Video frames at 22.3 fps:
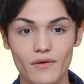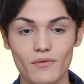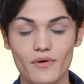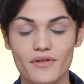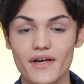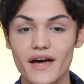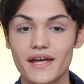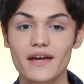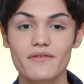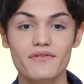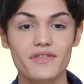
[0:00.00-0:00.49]
And
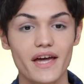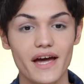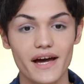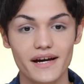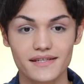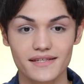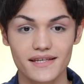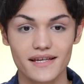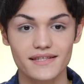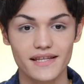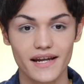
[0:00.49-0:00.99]
with any of the
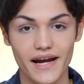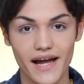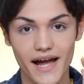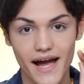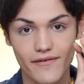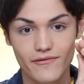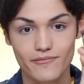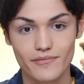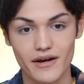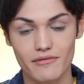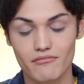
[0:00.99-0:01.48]
excess that I
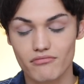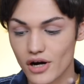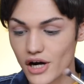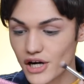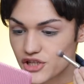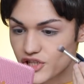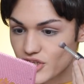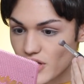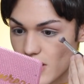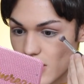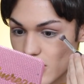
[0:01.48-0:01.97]
have on my
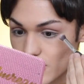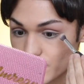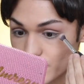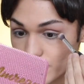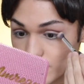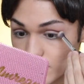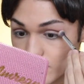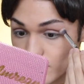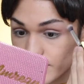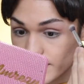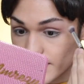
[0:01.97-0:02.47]
brush, I'll
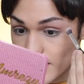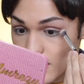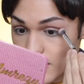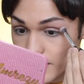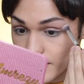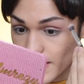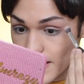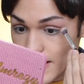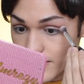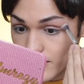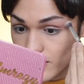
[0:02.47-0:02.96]
just use that
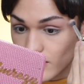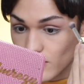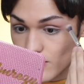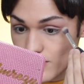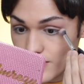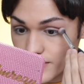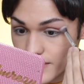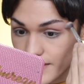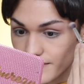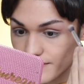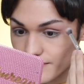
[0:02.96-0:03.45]
on the outer
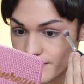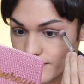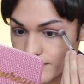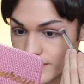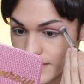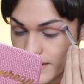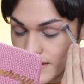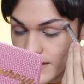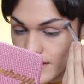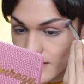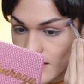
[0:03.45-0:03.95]
corner and
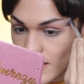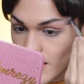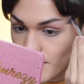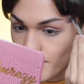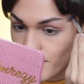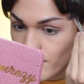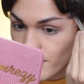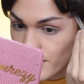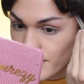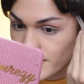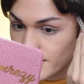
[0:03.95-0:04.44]
flick it
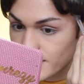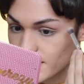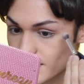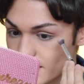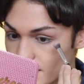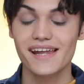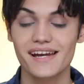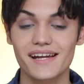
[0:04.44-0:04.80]
upwards.